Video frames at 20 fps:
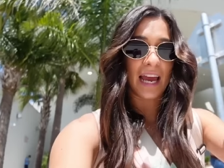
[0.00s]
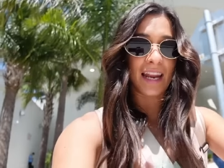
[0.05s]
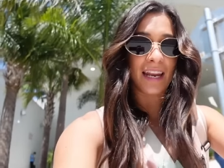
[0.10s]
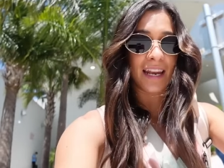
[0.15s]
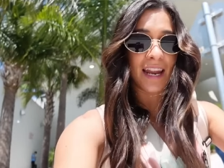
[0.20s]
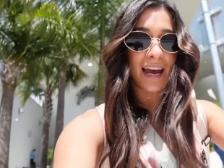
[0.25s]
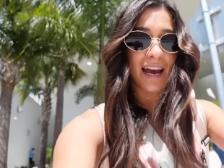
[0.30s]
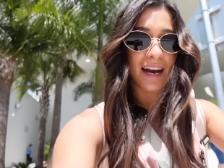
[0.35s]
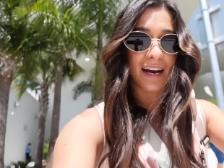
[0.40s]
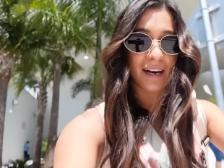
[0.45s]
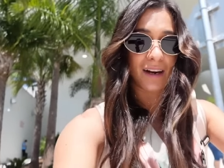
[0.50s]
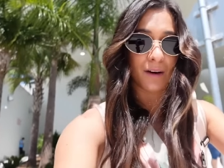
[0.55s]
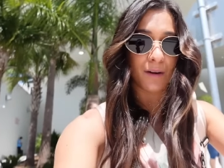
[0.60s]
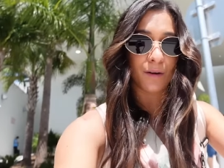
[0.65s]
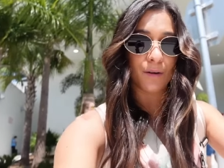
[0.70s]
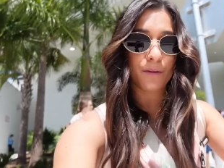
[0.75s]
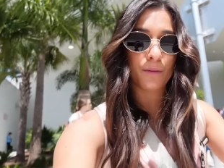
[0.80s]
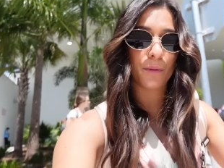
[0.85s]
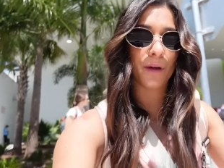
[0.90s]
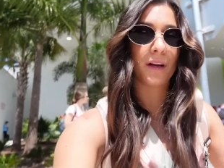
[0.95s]
And
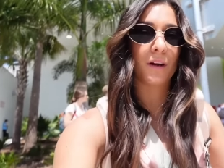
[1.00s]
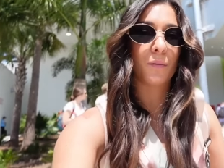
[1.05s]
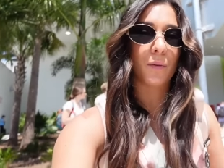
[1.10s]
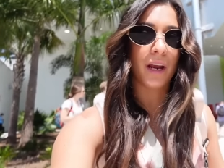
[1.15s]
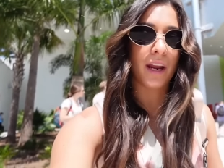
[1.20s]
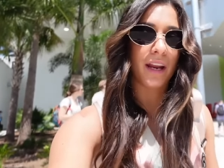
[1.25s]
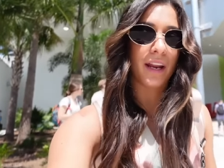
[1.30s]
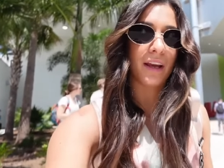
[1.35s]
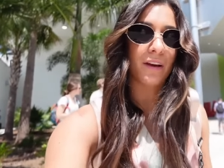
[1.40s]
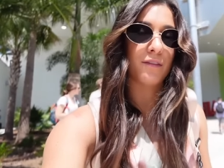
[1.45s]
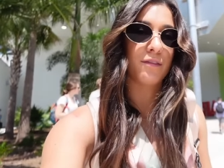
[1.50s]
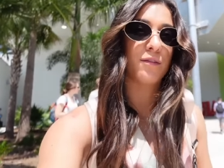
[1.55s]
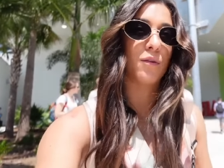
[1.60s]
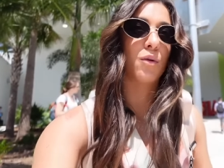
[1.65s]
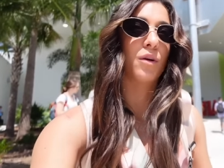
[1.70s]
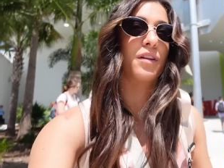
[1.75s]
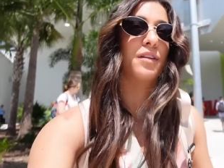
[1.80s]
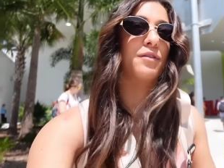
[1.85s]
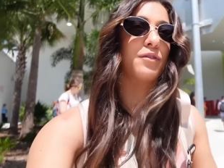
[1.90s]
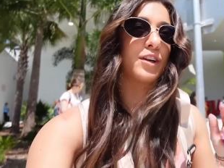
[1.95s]
now we are waiting
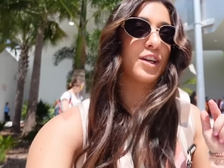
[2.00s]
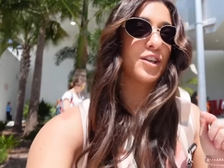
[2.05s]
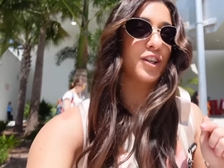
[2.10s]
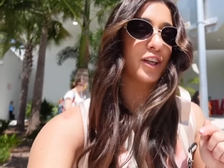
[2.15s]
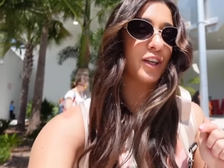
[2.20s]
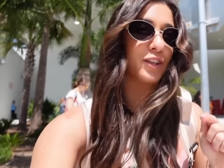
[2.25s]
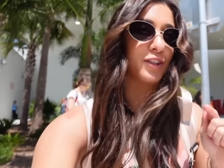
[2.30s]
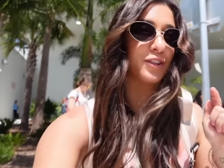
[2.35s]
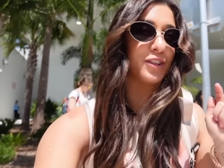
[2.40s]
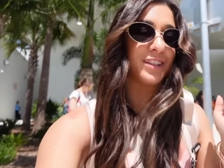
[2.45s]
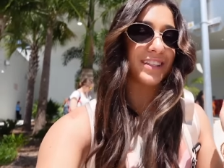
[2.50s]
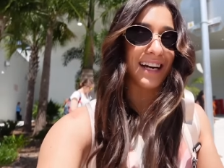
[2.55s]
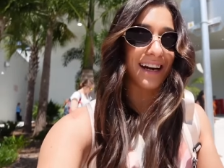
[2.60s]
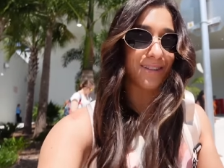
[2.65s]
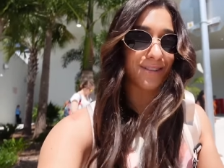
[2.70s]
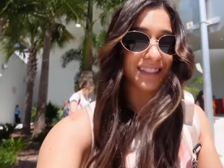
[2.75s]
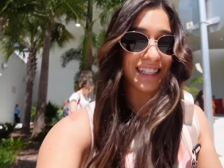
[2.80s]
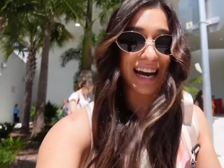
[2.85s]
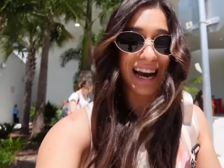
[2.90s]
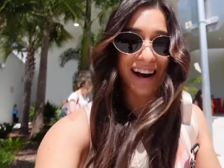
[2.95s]
for the free shuttle to
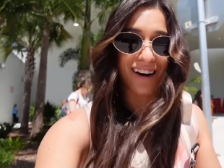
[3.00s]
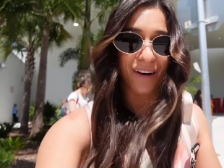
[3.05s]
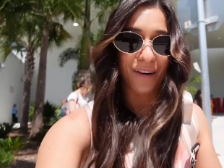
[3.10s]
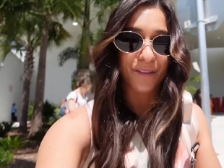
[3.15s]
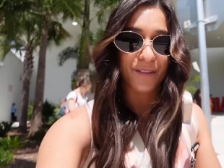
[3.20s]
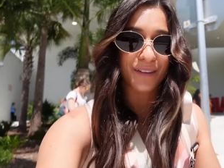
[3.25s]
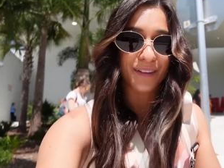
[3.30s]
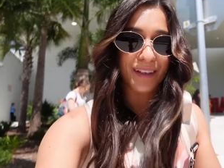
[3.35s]
downtown.